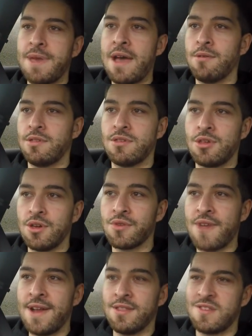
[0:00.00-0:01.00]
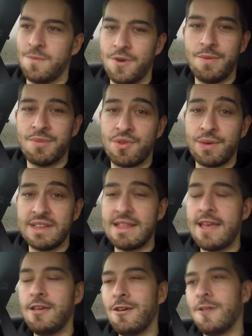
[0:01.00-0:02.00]
pounds to two grand somewhere in between
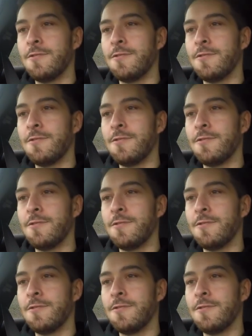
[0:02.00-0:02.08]
there